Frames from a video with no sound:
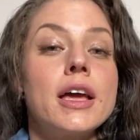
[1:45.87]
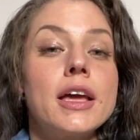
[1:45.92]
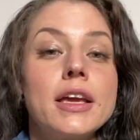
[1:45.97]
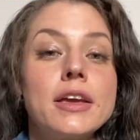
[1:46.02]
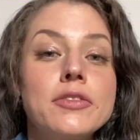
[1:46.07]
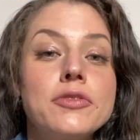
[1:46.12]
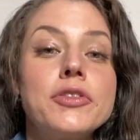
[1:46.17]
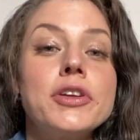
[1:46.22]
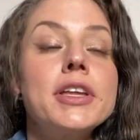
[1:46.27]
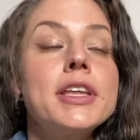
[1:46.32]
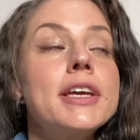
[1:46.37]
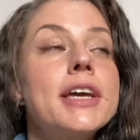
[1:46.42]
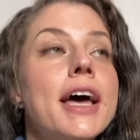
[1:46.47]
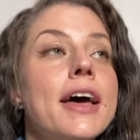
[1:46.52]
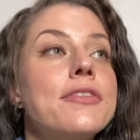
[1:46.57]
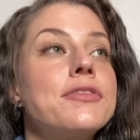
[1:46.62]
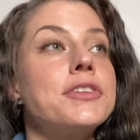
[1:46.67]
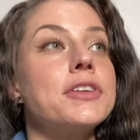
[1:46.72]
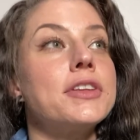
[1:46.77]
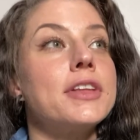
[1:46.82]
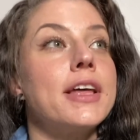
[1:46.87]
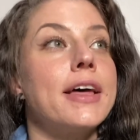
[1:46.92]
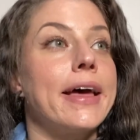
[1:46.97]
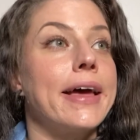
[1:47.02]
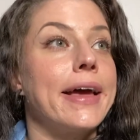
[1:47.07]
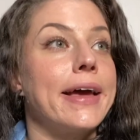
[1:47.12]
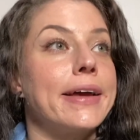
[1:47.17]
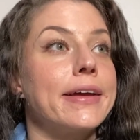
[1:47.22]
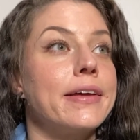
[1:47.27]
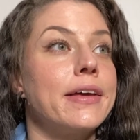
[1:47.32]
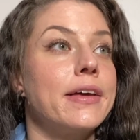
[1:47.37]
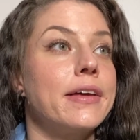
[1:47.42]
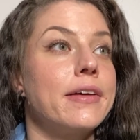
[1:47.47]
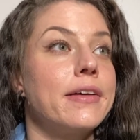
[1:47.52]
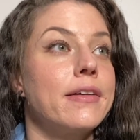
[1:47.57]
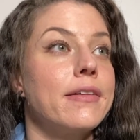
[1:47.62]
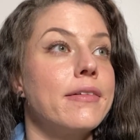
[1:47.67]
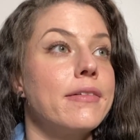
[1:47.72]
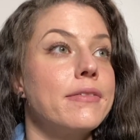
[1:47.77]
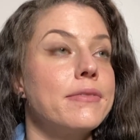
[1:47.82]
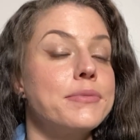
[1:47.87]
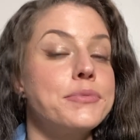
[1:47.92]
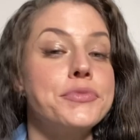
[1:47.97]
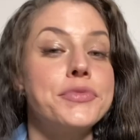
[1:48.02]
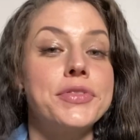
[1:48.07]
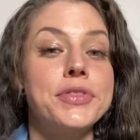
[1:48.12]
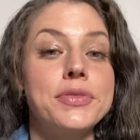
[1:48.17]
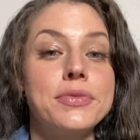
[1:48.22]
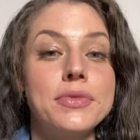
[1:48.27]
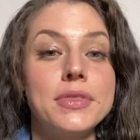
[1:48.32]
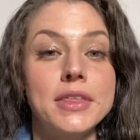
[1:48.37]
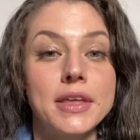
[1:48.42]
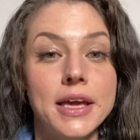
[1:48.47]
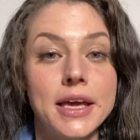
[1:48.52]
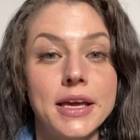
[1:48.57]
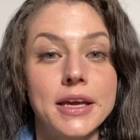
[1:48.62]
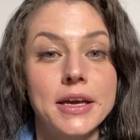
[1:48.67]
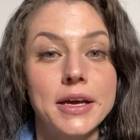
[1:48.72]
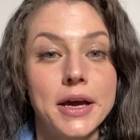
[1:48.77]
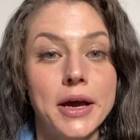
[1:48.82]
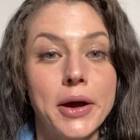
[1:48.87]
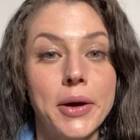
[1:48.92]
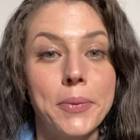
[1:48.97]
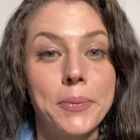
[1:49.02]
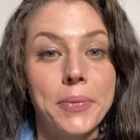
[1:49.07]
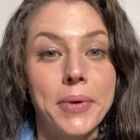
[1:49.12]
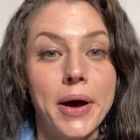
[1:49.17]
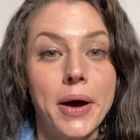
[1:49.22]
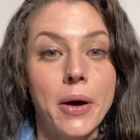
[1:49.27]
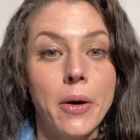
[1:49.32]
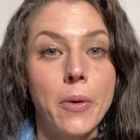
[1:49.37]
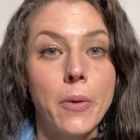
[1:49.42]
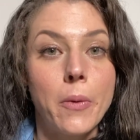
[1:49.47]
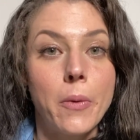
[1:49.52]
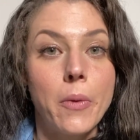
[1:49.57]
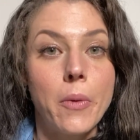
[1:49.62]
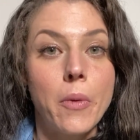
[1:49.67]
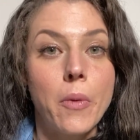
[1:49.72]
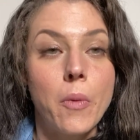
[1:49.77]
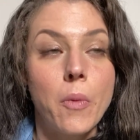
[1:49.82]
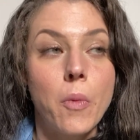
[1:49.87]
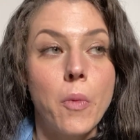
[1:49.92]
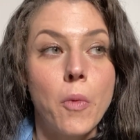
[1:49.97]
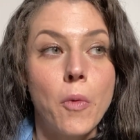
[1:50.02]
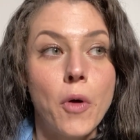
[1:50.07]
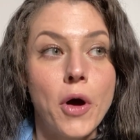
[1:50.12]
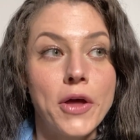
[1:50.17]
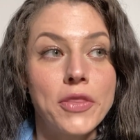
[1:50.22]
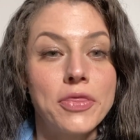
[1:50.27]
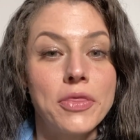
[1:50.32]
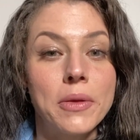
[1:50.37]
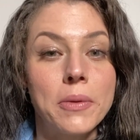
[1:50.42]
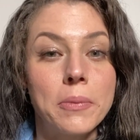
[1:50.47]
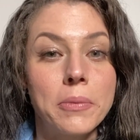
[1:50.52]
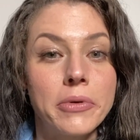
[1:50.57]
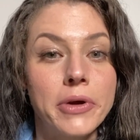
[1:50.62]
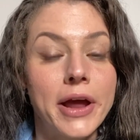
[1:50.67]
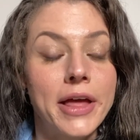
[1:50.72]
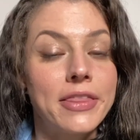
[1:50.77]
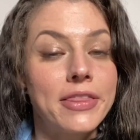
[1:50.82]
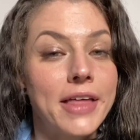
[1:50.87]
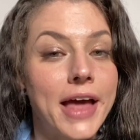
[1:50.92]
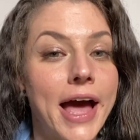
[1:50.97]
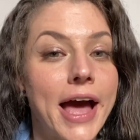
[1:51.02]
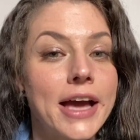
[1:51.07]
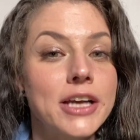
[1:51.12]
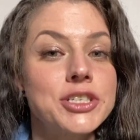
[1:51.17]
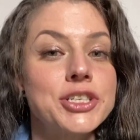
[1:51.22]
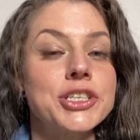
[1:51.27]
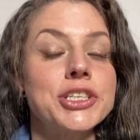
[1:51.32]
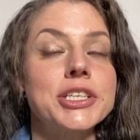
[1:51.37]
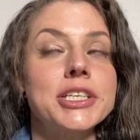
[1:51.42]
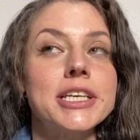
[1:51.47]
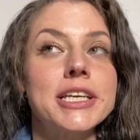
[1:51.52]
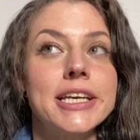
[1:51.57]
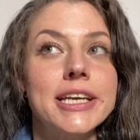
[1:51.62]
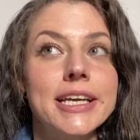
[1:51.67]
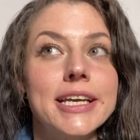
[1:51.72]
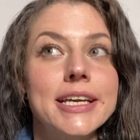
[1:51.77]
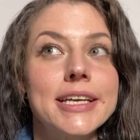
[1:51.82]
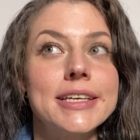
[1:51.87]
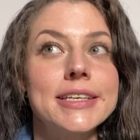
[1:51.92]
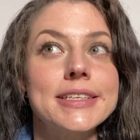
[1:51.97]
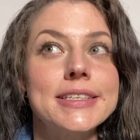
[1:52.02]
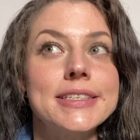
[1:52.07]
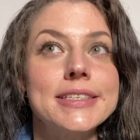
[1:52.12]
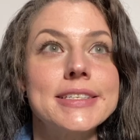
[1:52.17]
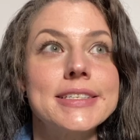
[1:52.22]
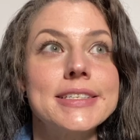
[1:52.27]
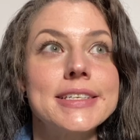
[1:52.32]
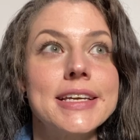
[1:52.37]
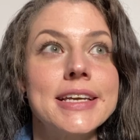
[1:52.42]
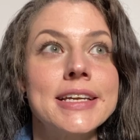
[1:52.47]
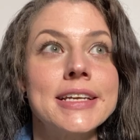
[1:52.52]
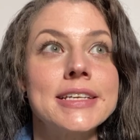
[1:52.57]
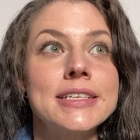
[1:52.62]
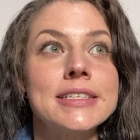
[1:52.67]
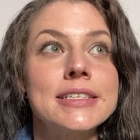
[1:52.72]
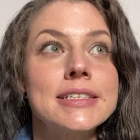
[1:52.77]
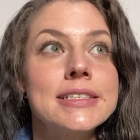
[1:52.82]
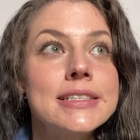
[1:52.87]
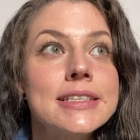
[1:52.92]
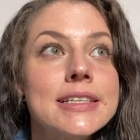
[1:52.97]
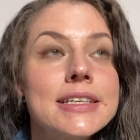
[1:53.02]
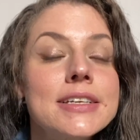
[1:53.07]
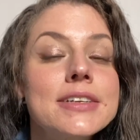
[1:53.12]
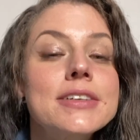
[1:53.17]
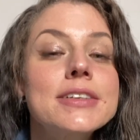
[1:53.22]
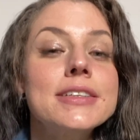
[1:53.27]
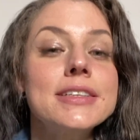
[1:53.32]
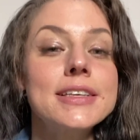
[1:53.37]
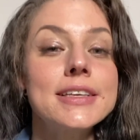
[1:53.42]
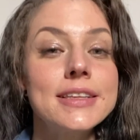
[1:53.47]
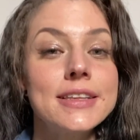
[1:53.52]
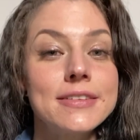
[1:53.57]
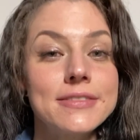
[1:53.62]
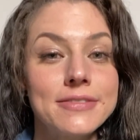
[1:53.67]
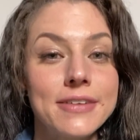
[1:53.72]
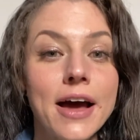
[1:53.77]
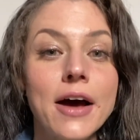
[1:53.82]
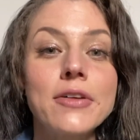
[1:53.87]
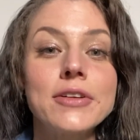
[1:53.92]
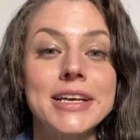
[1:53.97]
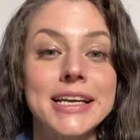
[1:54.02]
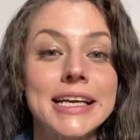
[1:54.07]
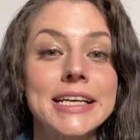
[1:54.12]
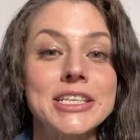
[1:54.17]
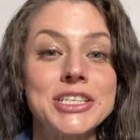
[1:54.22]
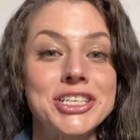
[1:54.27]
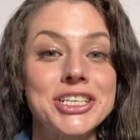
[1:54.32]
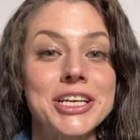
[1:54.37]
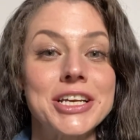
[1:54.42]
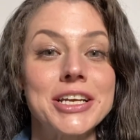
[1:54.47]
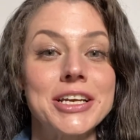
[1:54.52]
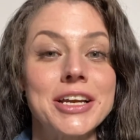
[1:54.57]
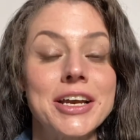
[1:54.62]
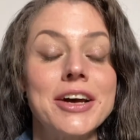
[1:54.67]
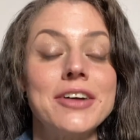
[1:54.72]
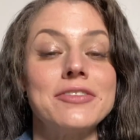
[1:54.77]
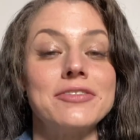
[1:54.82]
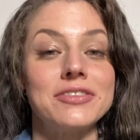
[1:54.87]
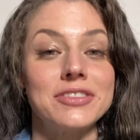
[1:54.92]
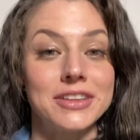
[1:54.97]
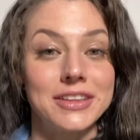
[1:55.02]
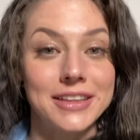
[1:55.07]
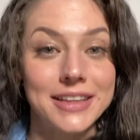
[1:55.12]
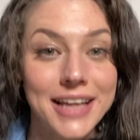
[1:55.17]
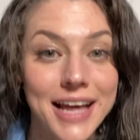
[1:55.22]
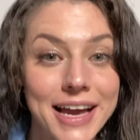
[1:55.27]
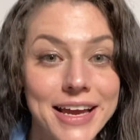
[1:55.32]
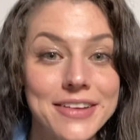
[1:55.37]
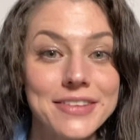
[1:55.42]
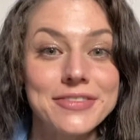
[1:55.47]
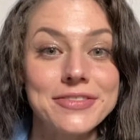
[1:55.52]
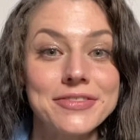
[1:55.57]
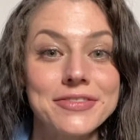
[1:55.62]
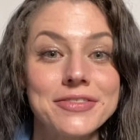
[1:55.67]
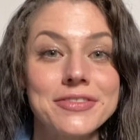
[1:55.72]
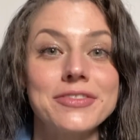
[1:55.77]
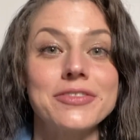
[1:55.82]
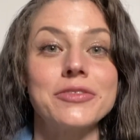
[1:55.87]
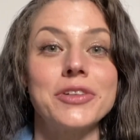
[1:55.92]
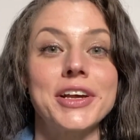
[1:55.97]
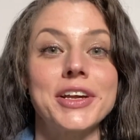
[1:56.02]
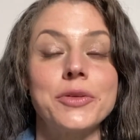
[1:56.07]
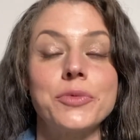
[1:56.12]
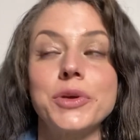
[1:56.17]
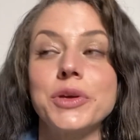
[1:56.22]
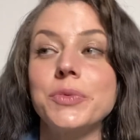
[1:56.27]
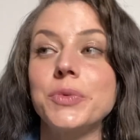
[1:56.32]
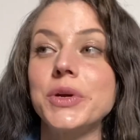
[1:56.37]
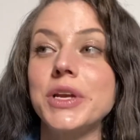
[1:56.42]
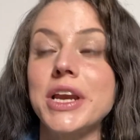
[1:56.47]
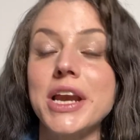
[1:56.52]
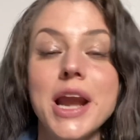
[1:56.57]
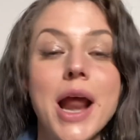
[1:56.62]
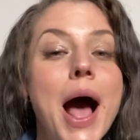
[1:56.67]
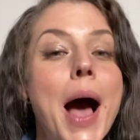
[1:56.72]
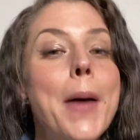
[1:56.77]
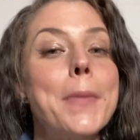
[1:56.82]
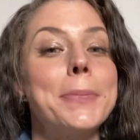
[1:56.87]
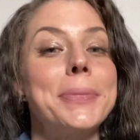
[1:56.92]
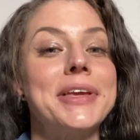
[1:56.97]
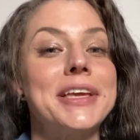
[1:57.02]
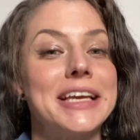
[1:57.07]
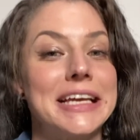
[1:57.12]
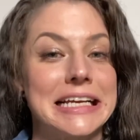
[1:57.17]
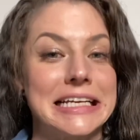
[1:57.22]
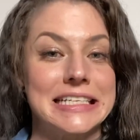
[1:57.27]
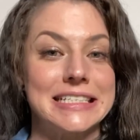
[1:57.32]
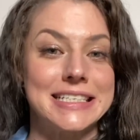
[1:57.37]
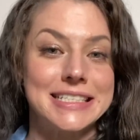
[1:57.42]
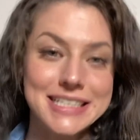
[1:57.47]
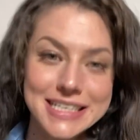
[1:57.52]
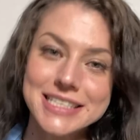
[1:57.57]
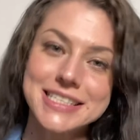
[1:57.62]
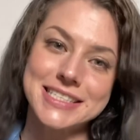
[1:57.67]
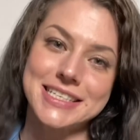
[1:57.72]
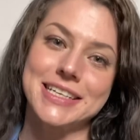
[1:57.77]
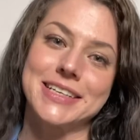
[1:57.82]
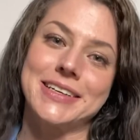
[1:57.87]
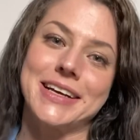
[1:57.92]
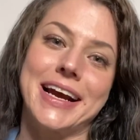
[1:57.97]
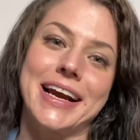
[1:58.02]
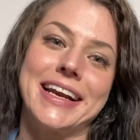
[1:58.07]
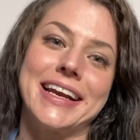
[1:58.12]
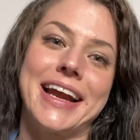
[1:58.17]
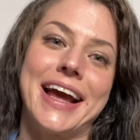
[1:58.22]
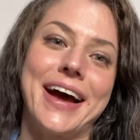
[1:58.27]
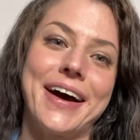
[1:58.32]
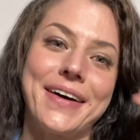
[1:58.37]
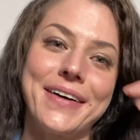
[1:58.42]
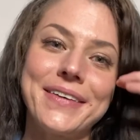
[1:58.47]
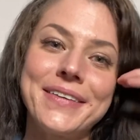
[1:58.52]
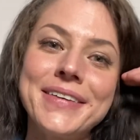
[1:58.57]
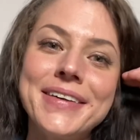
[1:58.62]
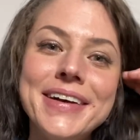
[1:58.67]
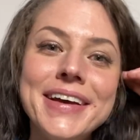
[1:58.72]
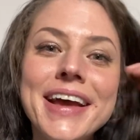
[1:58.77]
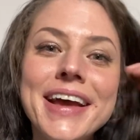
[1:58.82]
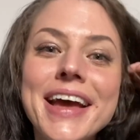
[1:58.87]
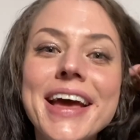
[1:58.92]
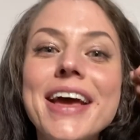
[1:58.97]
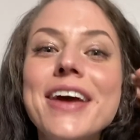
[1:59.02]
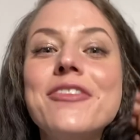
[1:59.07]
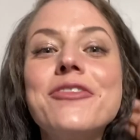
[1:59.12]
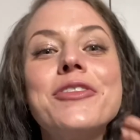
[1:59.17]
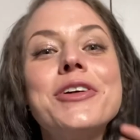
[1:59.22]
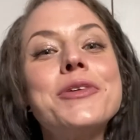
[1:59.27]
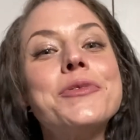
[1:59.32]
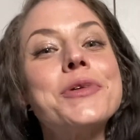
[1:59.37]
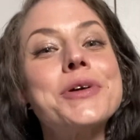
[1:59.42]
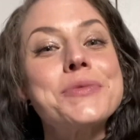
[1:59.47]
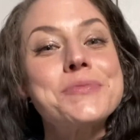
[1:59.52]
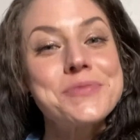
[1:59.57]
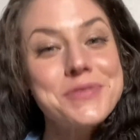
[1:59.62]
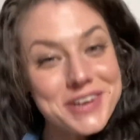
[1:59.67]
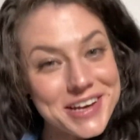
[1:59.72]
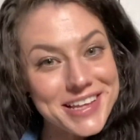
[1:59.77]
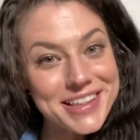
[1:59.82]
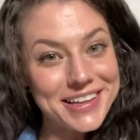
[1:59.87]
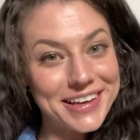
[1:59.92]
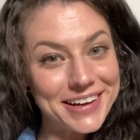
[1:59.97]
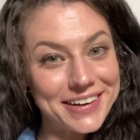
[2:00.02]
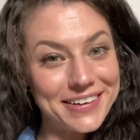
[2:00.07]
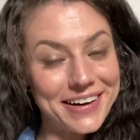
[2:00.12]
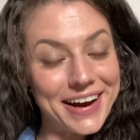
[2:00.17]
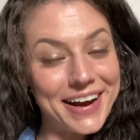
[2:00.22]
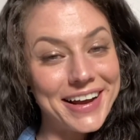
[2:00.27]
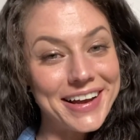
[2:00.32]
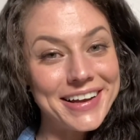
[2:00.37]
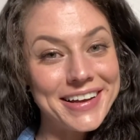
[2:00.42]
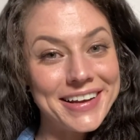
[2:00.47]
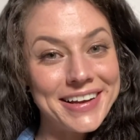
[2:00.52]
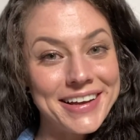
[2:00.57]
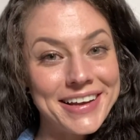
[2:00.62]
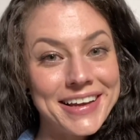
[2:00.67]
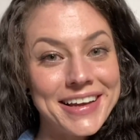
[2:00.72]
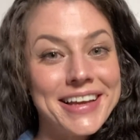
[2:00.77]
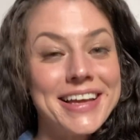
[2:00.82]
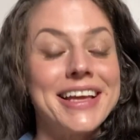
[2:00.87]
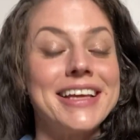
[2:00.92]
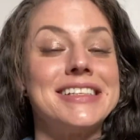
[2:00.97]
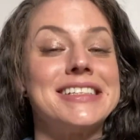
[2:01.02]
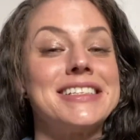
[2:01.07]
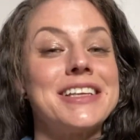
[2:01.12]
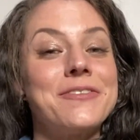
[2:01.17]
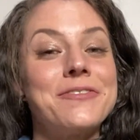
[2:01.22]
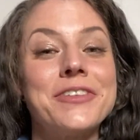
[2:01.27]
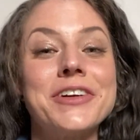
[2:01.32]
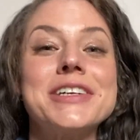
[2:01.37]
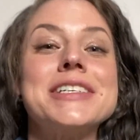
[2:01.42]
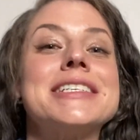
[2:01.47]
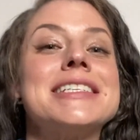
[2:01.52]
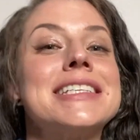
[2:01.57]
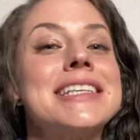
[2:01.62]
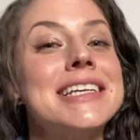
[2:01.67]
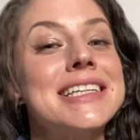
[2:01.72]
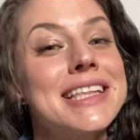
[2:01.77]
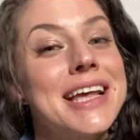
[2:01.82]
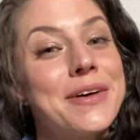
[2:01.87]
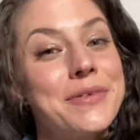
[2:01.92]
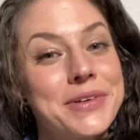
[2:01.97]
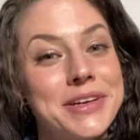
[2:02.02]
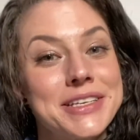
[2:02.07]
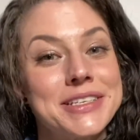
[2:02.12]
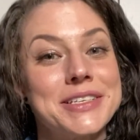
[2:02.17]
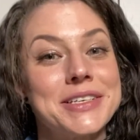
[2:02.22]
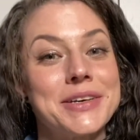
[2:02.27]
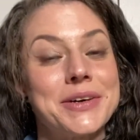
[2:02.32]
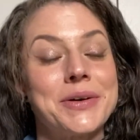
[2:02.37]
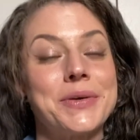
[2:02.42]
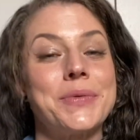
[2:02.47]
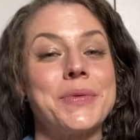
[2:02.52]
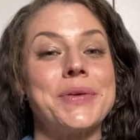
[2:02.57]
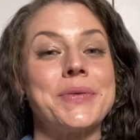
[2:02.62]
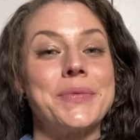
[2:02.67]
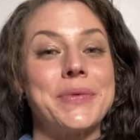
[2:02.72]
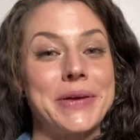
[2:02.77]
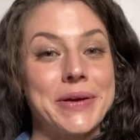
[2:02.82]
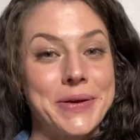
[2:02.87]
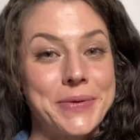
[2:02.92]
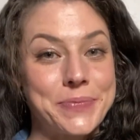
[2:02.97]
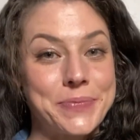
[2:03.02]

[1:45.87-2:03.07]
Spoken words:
you really have to think about what the breath actually is. It is literally the foundation of life. Like, we would not be existing right now if we weren't breathing, right? It's the first thing that we do when we are